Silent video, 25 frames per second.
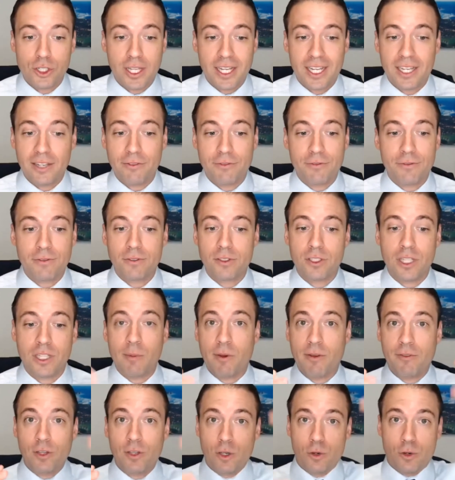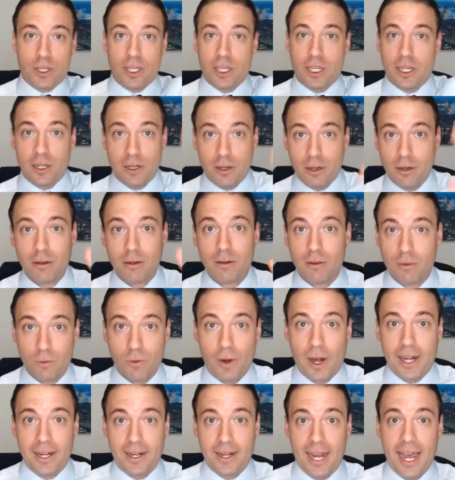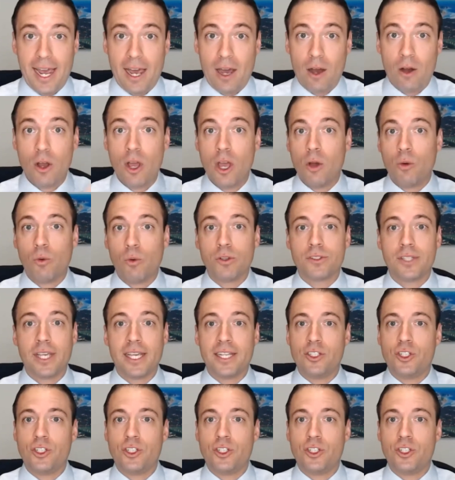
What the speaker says: Like if some of you here right now will say,